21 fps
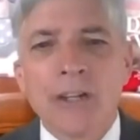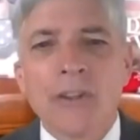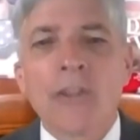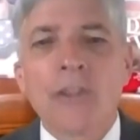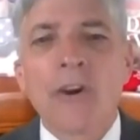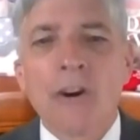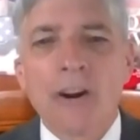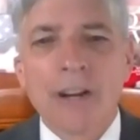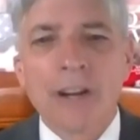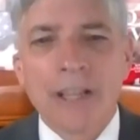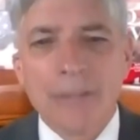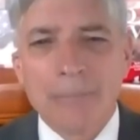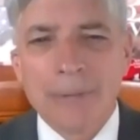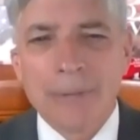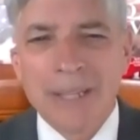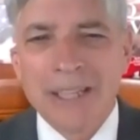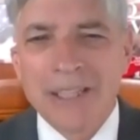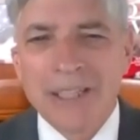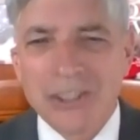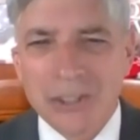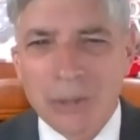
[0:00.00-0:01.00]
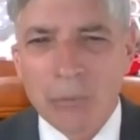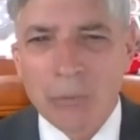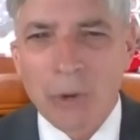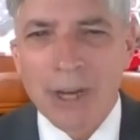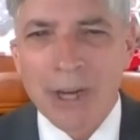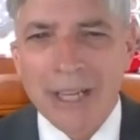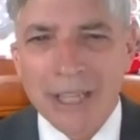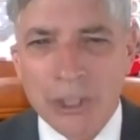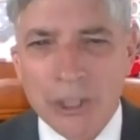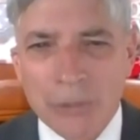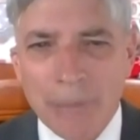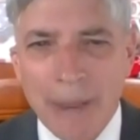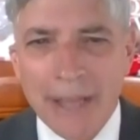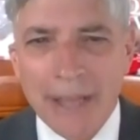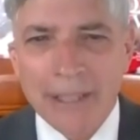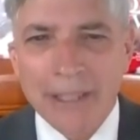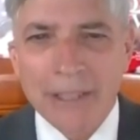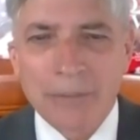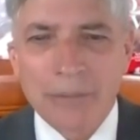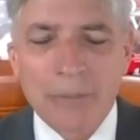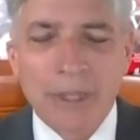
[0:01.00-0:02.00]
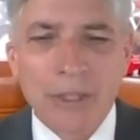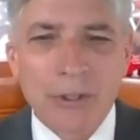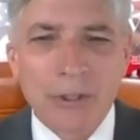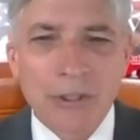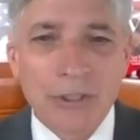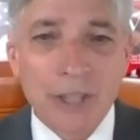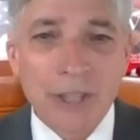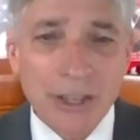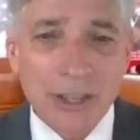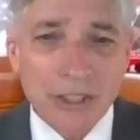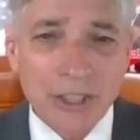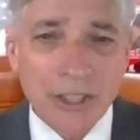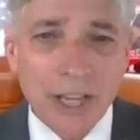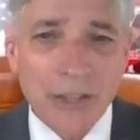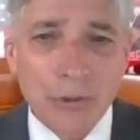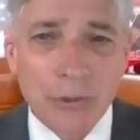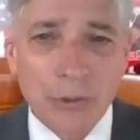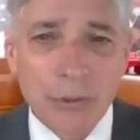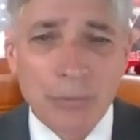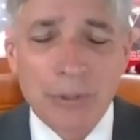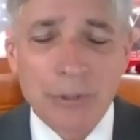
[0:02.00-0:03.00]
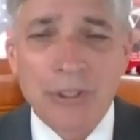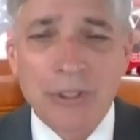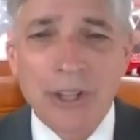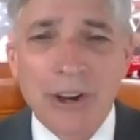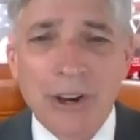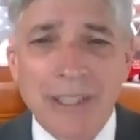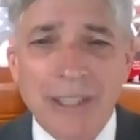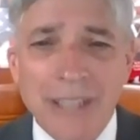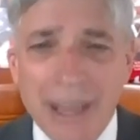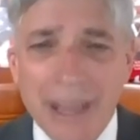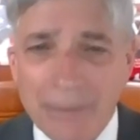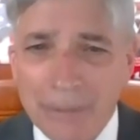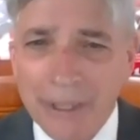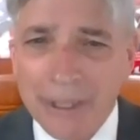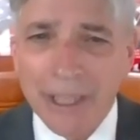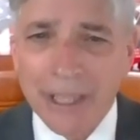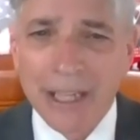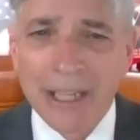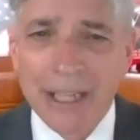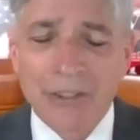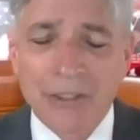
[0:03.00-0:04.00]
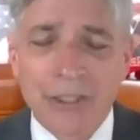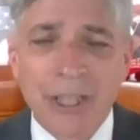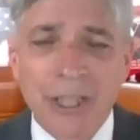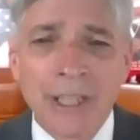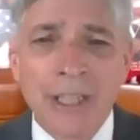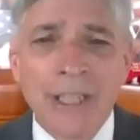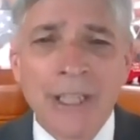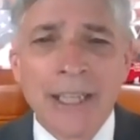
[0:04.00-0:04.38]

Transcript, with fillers: authority be somewhat expanded because they are state troopers, they are deputized.